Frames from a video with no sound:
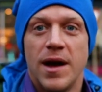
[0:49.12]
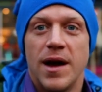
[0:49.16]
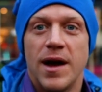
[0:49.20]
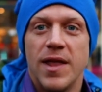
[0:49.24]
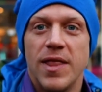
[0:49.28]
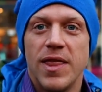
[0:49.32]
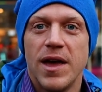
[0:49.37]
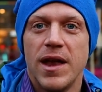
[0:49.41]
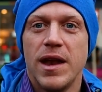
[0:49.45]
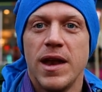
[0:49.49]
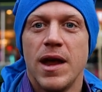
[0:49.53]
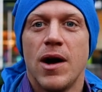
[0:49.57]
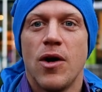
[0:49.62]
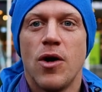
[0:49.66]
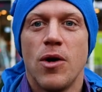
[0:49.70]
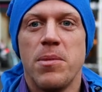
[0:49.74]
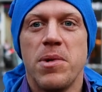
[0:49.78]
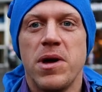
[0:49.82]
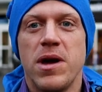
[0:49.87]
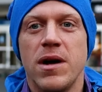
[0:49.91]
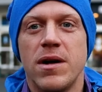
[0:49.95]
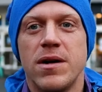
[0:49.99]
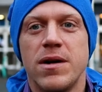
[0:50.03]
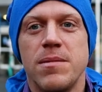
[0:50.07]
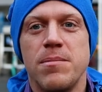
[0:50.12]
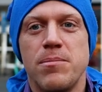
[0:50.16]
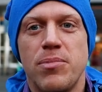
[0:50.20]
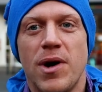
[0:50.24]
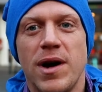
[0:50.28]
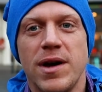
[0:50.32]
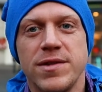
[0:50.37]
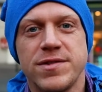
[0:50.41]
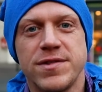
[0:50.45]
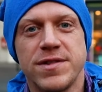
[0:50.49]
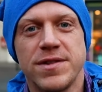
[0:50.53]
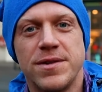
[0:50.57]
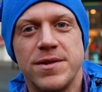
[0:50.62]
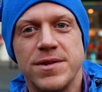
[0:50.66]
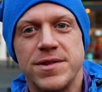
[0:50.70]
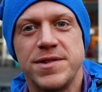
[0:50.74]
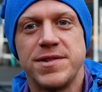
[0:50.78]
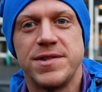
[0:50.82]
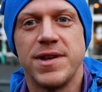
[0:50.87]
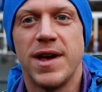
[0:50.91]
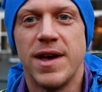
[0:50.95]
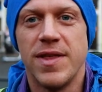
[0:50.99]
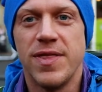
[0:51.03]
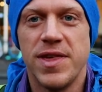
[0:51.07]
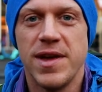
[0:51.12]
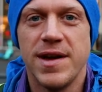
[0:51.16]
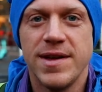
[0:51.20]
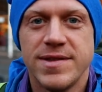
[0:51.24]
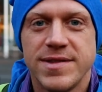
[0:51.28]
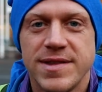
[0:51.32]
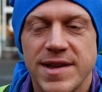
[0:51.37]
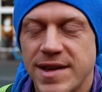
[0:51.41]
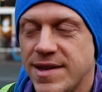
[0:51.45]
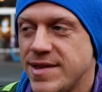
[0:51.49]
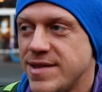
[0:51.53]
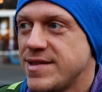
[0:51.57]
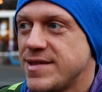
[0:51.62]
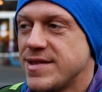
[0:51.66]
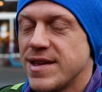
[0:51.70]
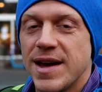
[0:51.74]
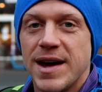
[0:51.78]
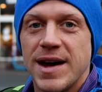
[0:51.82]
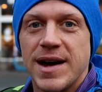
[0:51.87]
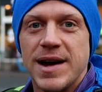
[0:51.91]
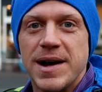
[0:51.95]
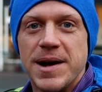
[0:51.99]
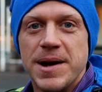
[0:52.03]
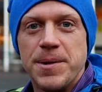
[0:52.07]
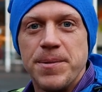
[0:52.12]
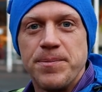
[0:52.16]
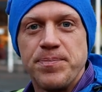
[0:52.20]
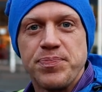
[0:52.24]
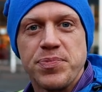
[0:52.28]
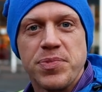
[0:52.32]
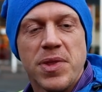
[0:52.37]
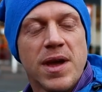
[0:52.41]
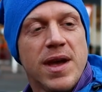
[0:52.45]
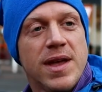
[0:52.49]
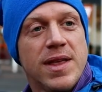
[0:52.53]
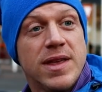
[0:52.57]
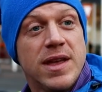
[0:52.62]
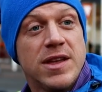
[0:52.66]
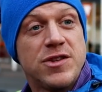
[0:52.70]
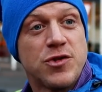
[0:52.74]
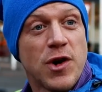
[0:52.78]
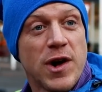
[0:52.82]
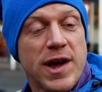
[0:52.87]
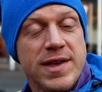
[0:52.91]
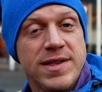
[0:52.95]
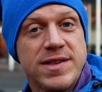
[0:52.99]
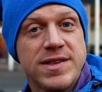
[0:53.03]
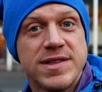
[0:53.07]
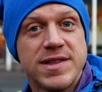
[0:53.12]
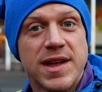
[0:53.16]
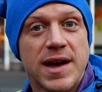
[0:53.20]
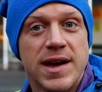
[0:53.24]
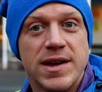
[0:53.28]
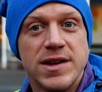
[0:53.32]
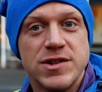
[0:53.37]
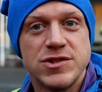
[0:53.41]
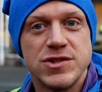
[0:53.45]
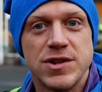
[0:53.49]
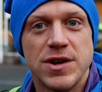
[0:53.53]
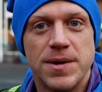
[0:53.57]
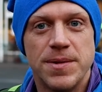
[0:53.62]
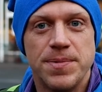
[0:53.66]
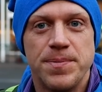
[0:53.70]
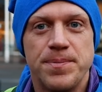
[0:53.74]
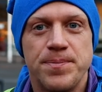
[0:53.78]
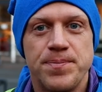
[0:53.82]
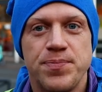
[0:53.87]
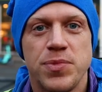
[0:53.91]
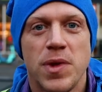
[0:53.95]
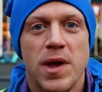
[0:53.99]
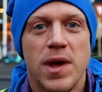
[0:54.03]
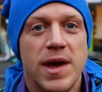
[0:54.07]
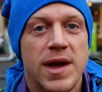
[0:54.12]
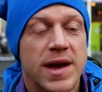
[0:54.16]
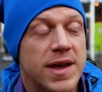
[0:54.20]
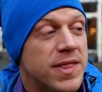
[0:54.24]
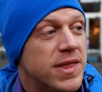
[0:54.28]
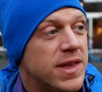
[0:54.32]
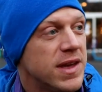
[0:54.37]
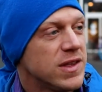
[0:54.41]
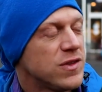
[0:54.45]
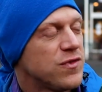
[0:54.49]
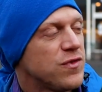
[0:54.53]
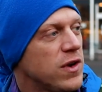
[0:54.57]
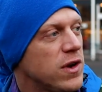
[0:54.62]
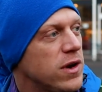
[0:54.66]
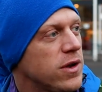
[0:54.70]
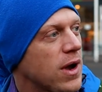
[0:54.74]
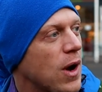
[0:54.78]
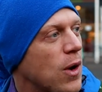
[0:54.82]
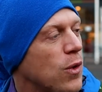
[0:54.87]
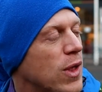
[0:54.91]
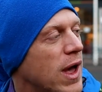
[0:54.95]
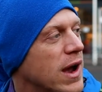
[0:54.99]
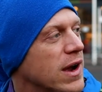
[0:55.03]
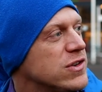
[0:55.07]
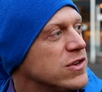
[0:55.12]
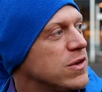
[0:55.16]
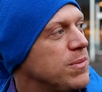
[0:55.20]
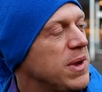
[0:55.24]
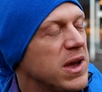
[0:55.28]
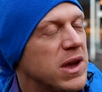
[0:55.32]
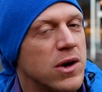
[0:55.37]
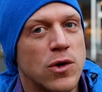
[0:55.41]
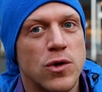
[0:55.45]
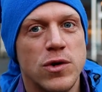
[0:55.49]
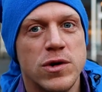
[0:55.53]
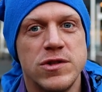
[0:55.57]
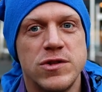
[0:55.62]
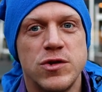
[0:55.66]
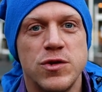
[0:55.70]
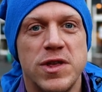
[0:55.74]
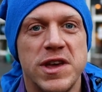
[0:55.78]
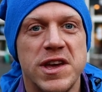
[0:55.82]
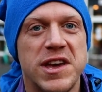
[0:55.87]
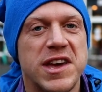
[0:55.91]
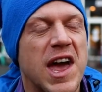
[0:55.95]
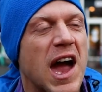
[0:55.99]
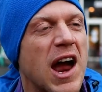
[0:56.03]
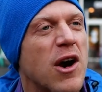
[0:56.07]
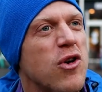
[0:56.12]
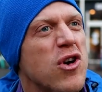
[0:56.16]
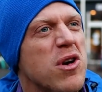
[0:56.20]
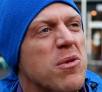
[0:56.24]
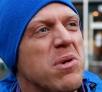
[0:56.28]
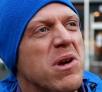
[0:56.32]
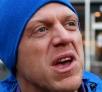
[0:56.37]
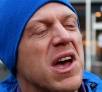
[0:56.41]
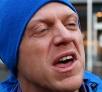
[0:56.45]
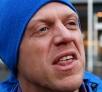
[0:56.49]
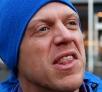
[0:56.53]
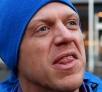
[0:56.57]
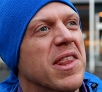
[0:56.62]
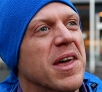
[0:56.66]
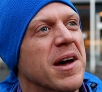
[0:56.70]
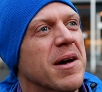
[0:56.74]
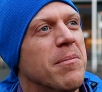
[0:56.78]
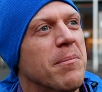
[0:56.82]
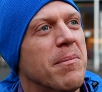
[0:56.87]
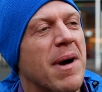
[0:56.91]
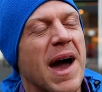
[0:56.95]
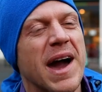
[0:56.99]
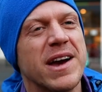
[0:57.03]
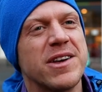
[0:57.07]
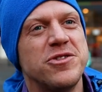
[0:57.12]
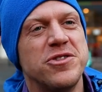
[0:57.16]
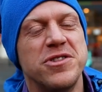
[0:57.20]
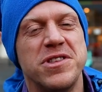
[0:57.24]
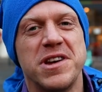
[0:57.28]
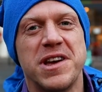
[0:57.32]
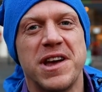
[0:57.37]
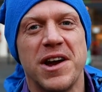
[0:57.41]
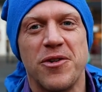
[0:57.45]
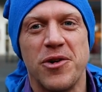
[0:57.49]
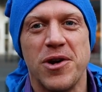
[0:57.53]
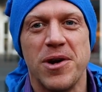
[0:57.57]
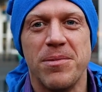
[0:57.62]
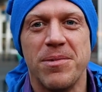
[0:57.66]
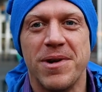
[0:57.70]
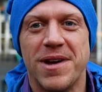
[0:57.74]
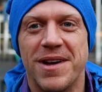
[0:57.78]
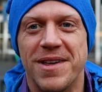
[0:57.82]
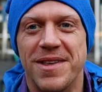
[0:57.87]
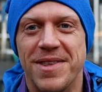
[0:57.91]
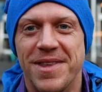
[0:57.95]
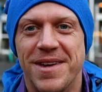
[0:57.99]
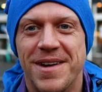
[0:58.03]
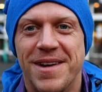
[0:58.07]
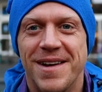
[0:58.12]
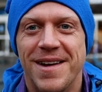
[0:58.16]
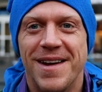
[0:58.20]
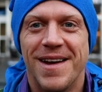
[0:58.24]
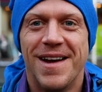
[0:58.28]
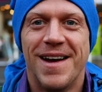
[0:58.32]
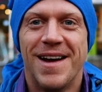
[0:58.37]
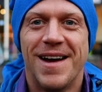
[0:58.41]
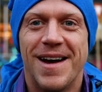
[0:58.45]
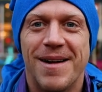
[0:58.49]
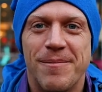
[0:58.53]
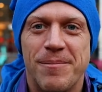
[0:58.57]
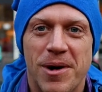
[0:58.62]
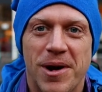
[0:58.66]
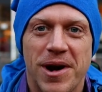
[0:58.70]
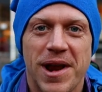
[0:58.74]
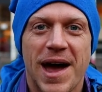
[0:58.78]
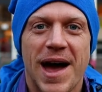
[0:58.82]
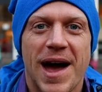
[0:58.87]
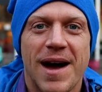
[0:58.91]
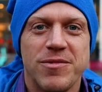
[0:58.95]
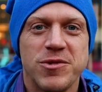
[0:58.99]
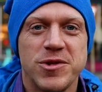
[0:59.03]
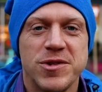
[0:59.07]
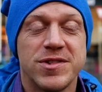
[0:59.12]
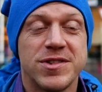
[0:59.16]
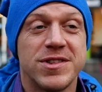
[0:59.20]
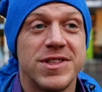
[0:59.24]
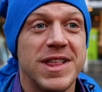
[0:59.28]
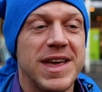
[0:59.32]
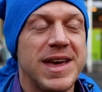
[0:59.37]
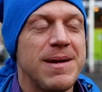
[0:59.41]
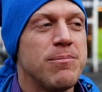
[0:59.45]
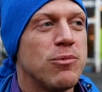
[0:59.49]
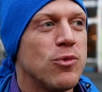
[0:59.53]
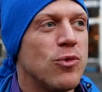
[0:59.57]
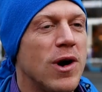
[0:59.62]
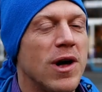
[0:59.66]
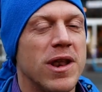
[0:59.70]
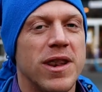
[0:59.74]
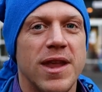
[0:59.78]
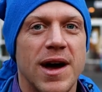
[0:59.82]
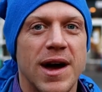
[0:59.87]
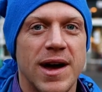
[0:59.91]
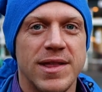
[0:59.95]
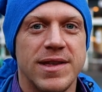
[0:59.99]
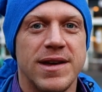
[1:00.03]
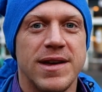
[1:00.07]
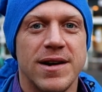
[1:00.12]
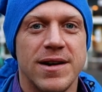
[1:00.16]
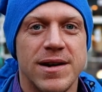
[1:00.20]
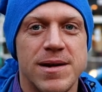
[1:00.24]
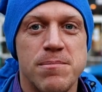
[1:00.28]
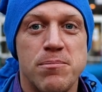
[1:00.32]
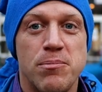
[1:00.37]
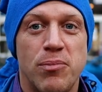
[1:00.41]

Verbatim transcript: And then now I'm here in Brussels, and this is um, a train station. In this video I will actually be going to the Caribbean, back to the Caribbean. But I have to sleep one night here in